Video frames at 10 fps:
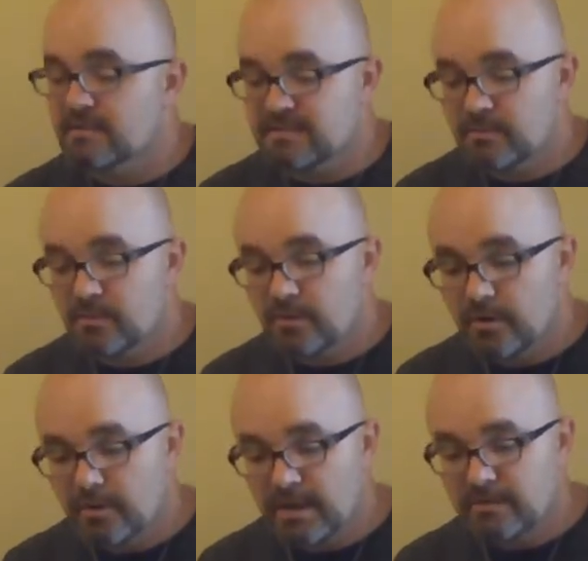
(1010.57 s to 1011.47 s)
It's like we're going to
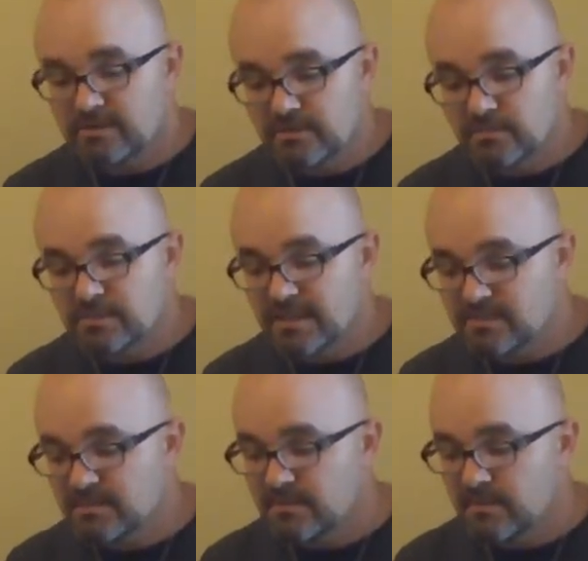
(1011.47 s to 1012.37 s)
go down to the New
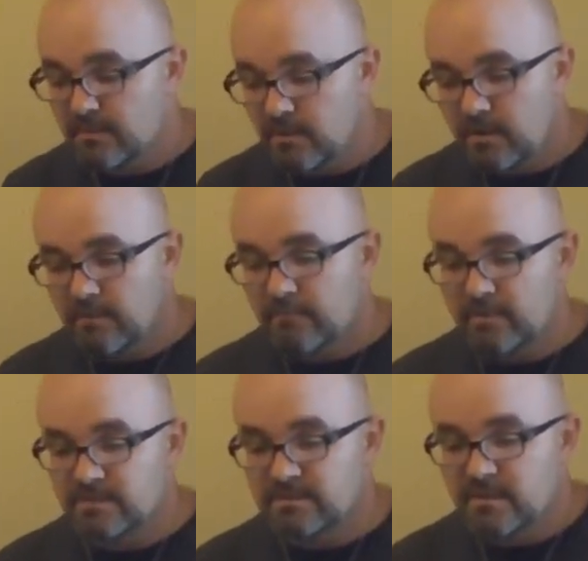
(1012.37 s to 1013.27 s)
Testament.
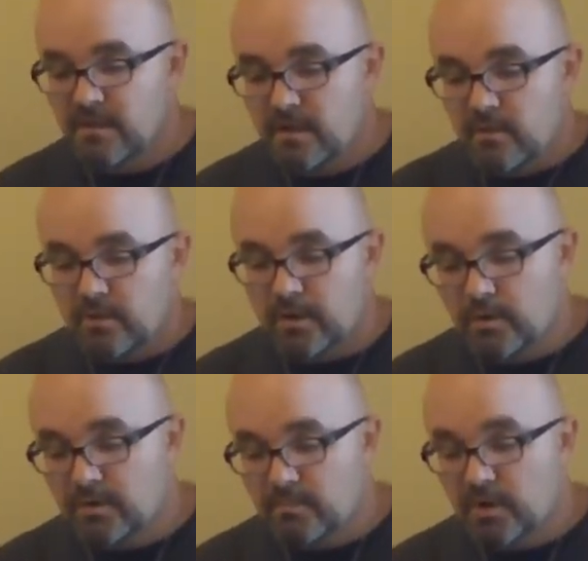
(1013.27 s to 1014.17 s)
First, we're going to go
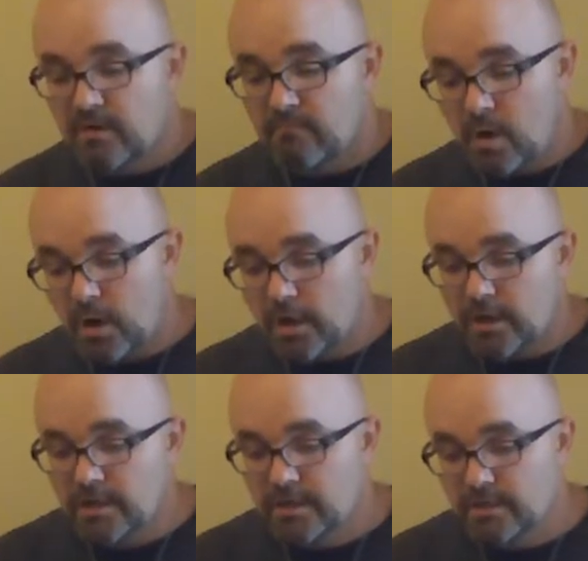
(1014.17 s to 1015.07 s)
into the book of Mark,
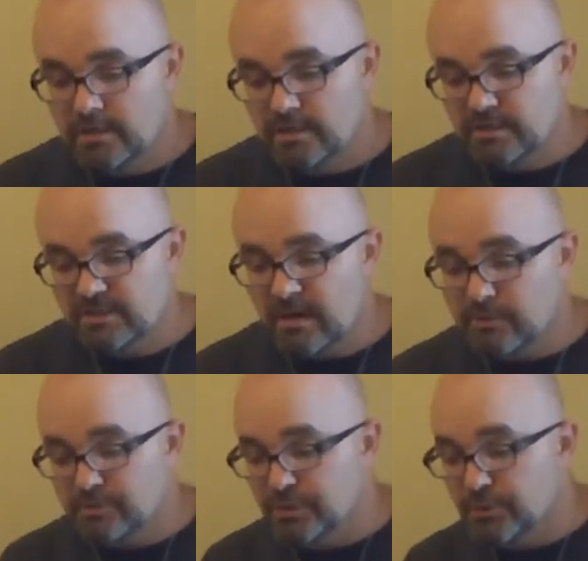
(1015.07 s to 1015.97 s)

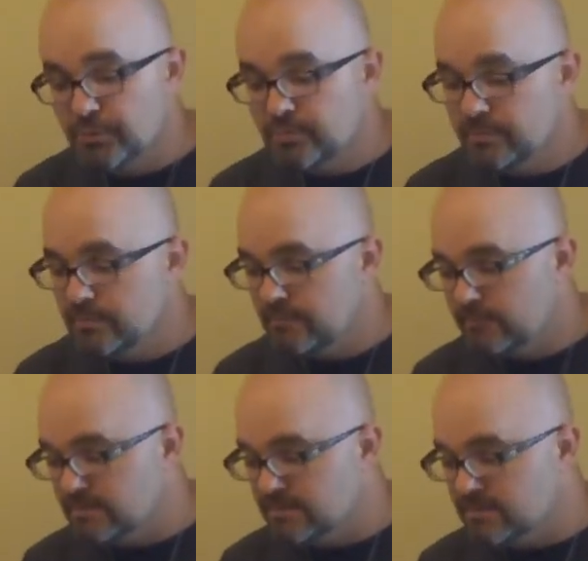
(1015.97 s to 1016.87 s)
chapter 2,
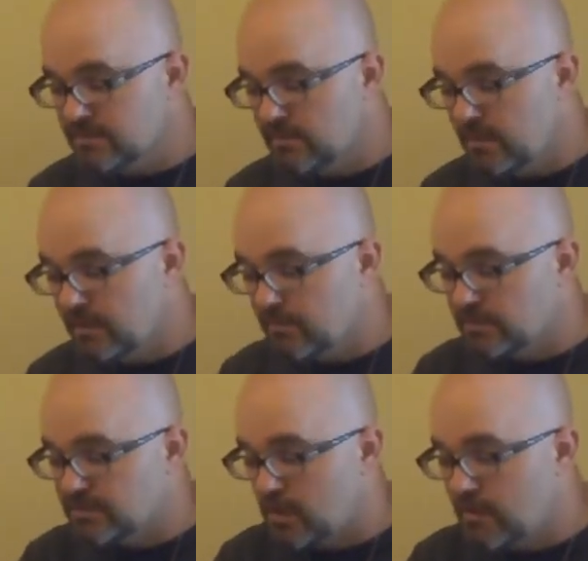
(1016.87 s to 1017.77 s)
verses. We're going
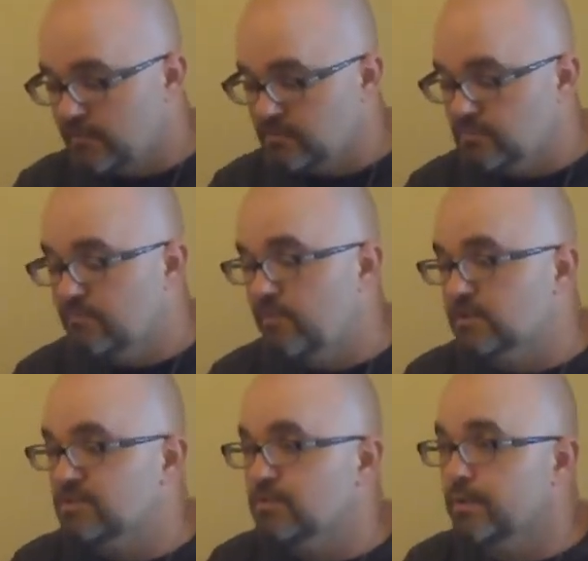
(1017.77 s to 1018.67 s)
to start off in
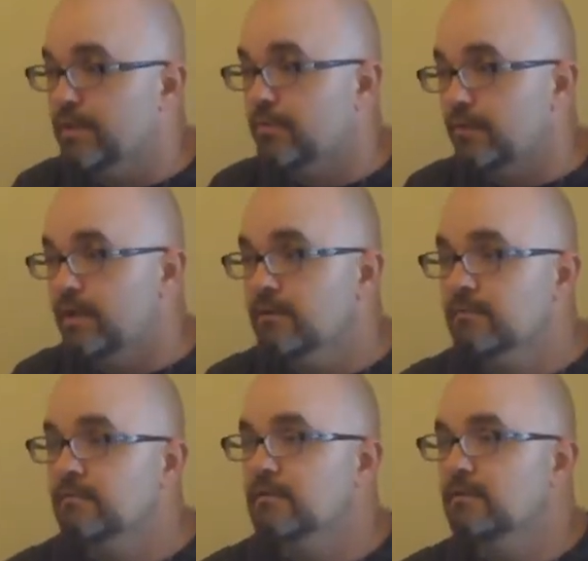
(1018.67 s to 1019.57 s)
verse 23.
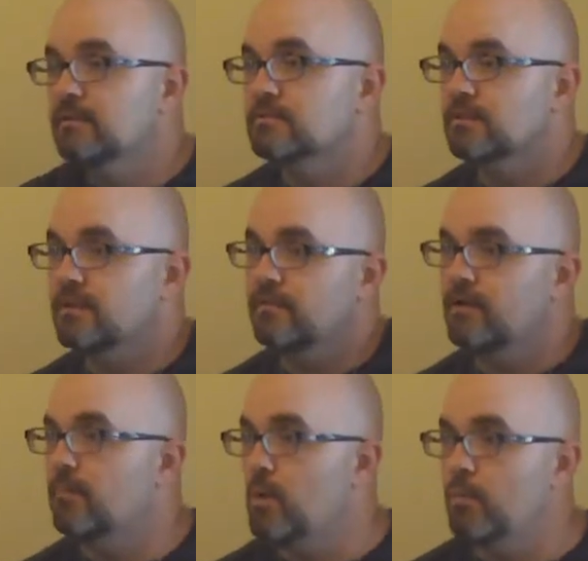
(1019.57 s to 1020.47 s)
Give me
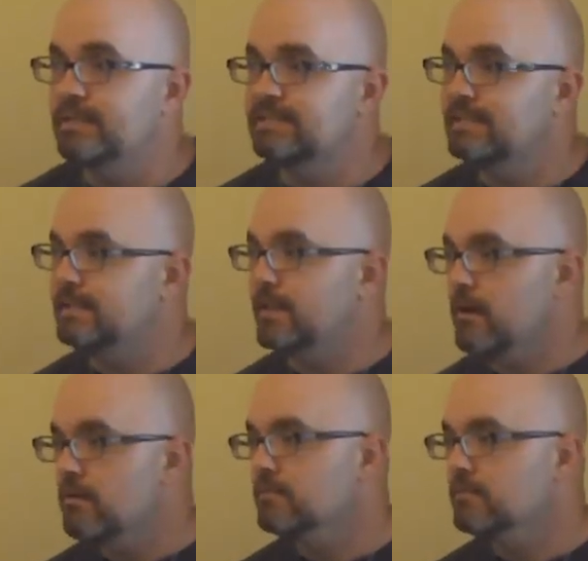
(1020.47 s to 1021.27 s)
a moment to get there.